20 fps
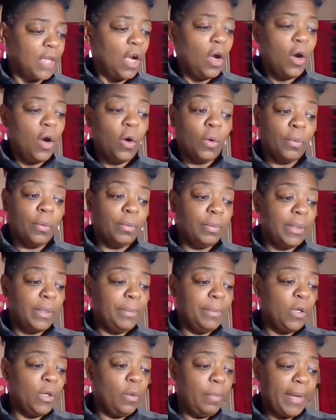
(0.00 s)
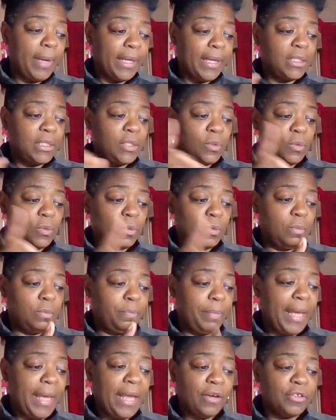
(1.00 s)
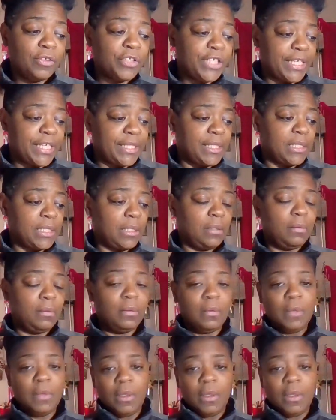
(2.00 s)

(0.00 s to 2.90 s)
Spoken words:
Oh, let me go back to pattern chasing.